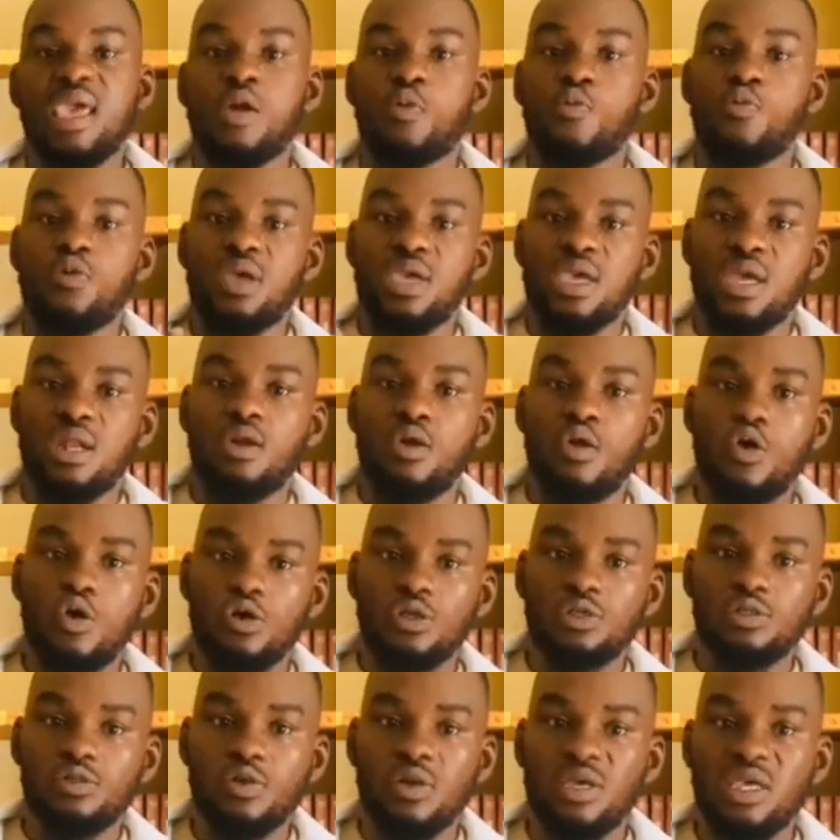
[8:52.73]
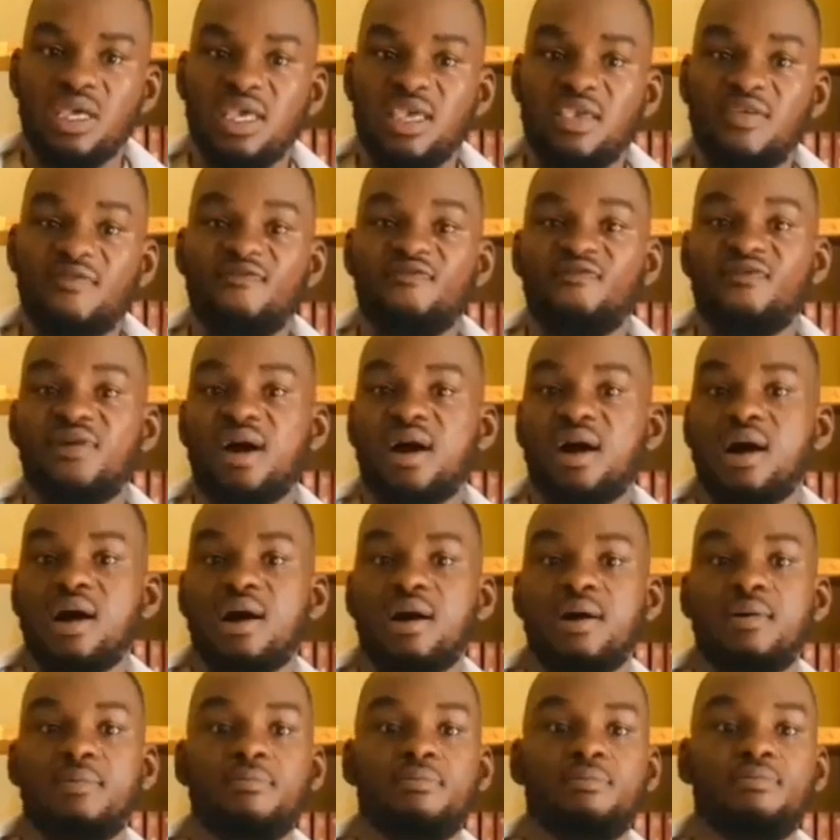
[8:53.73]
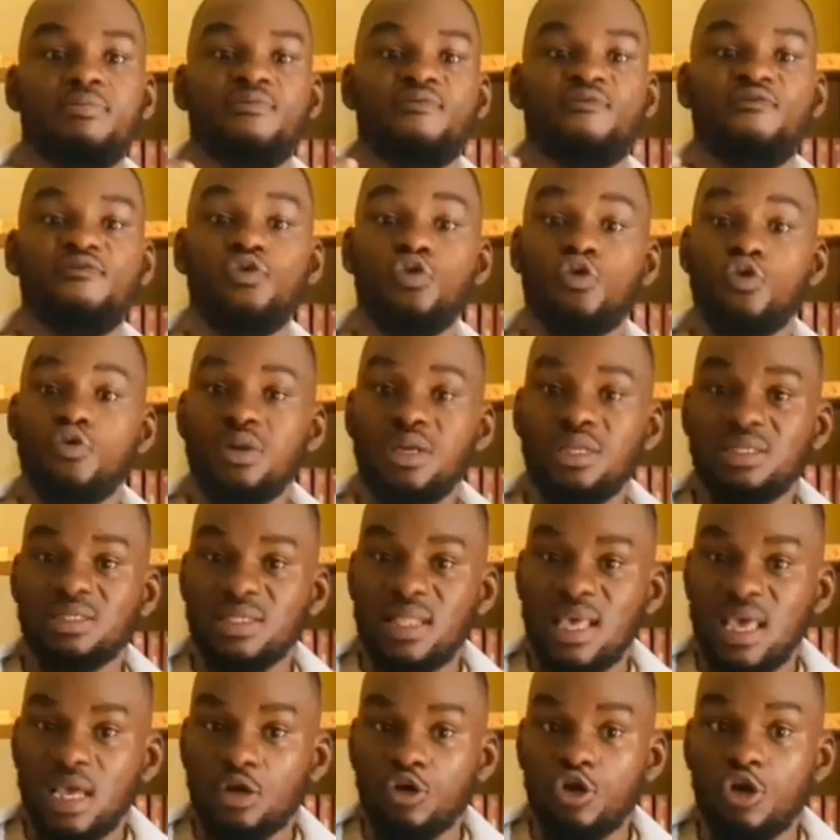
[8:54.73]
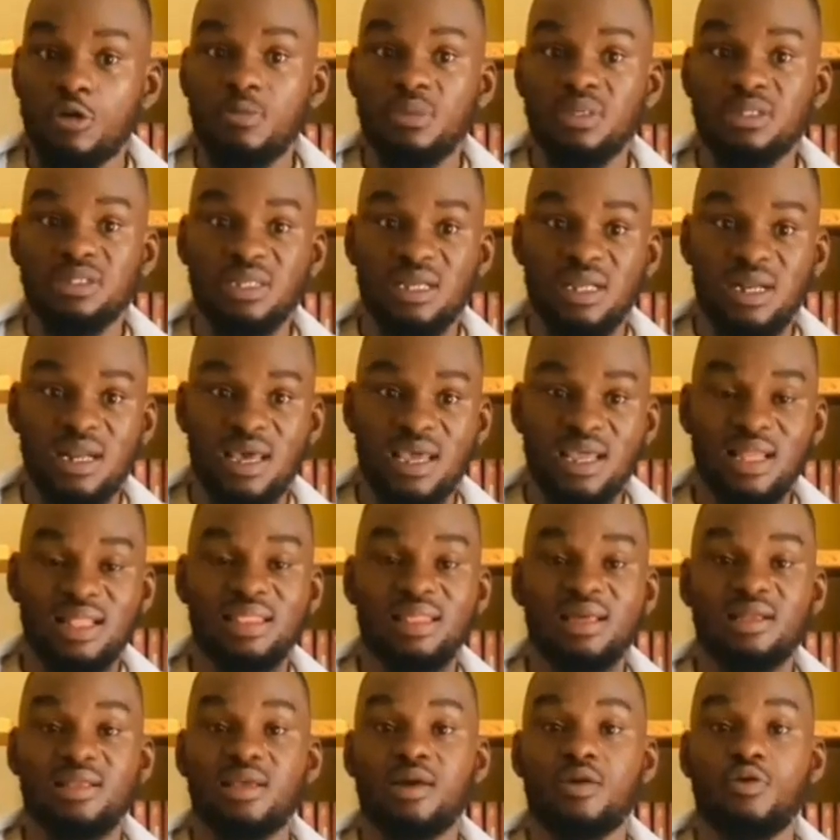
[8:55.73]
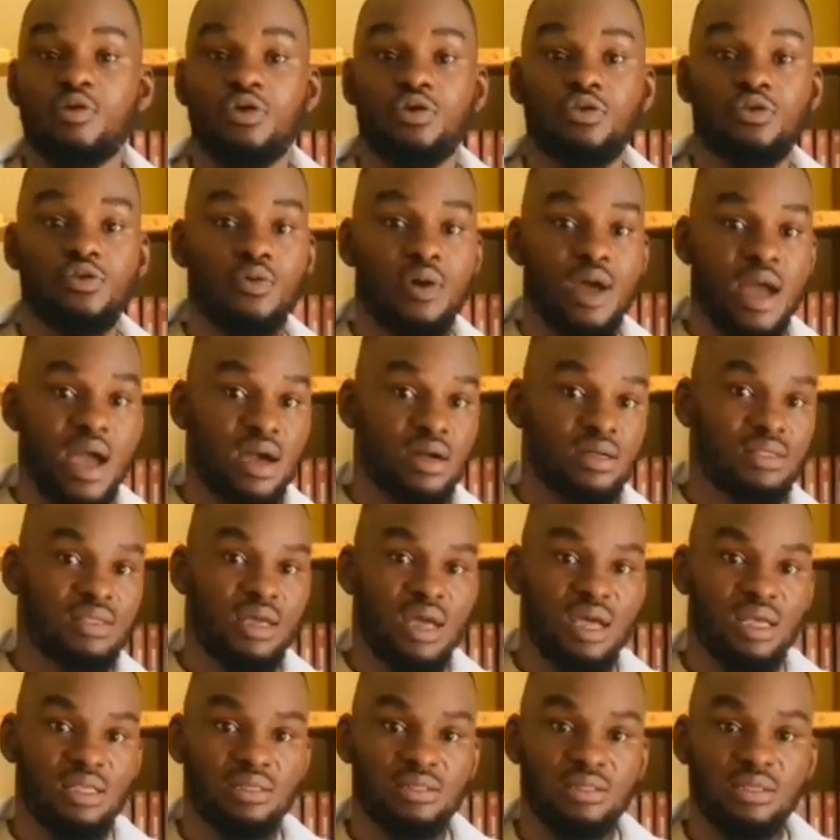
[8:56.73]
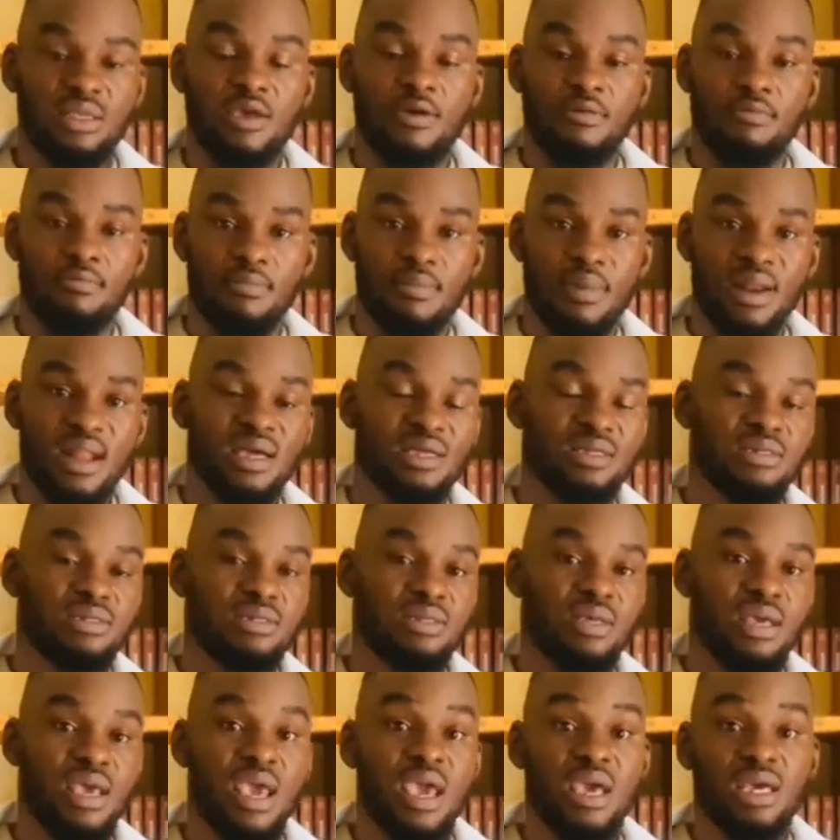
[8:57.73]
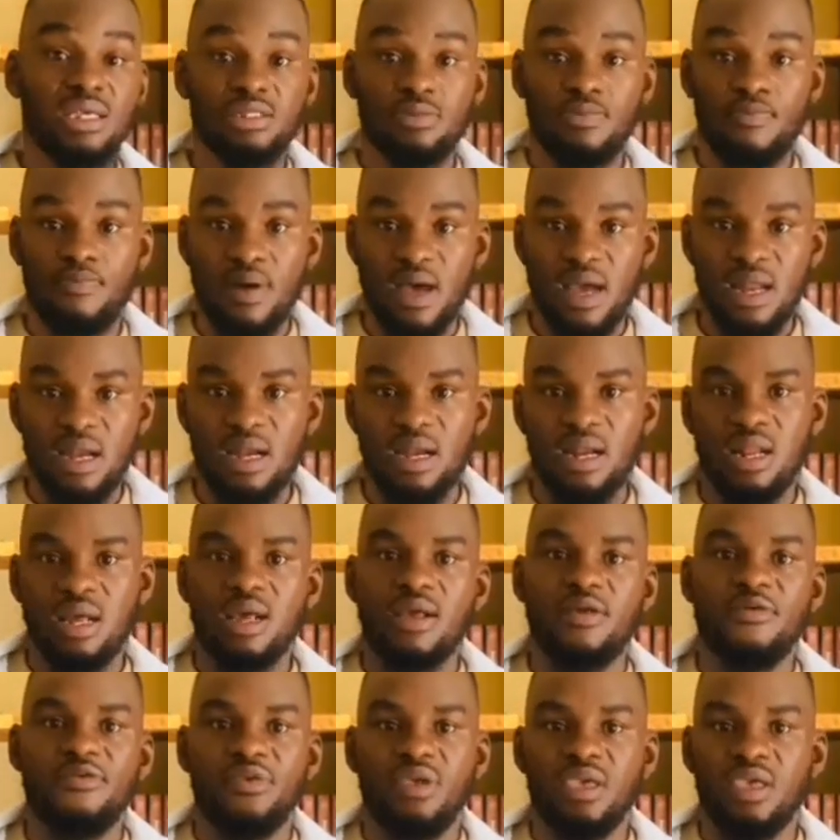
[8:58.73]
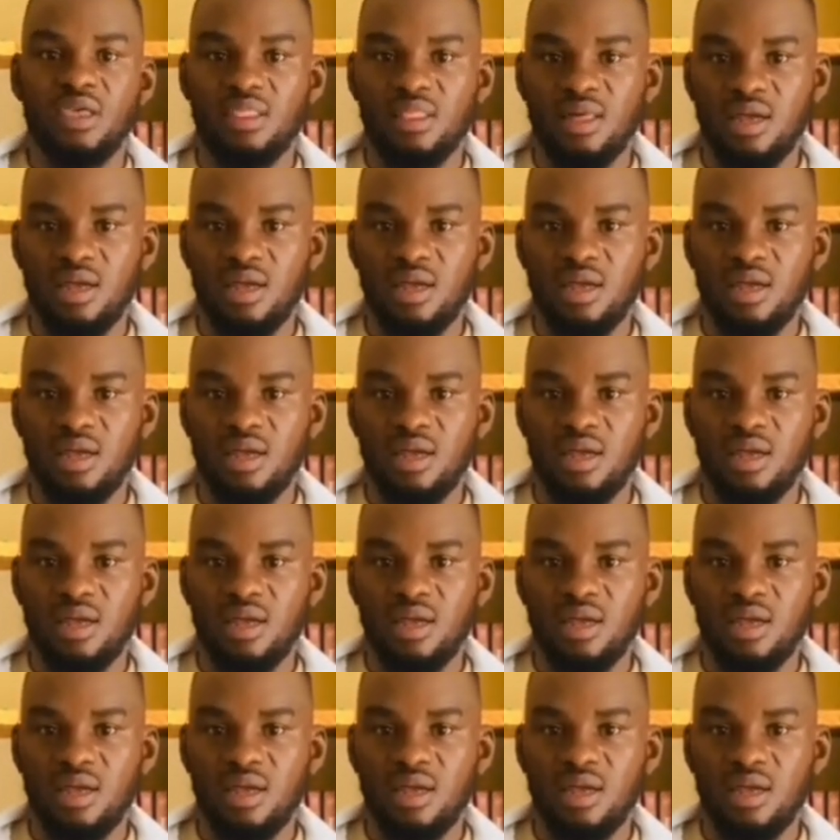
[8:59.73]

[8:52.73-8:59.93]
We can also give fluids like normal saline that are going to act as a blood expander in